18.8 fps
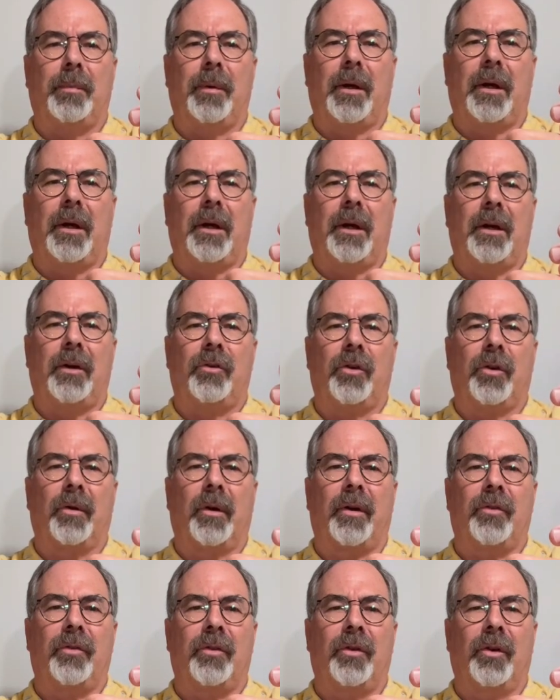B, G
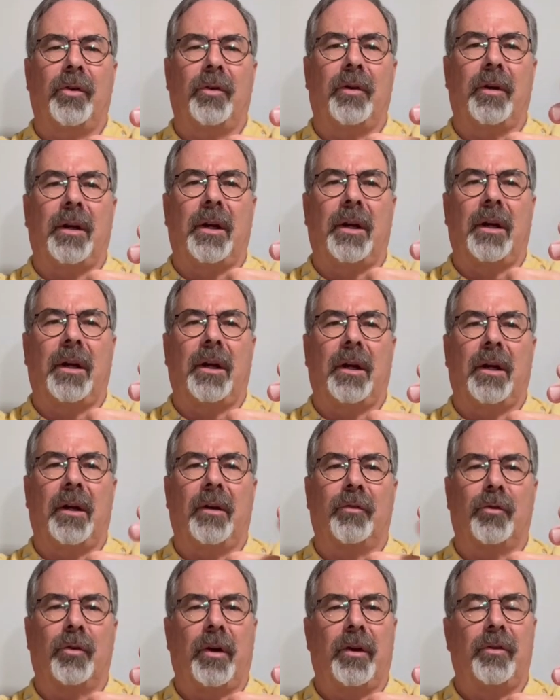grace note, E,
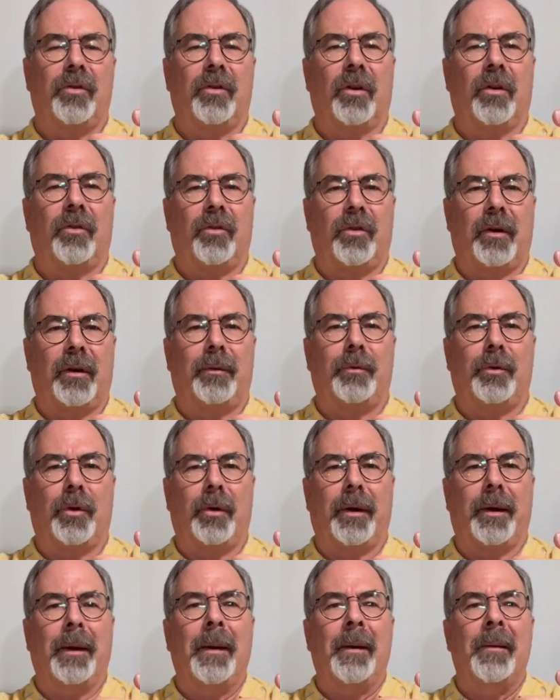F grace note. See what I'm doing?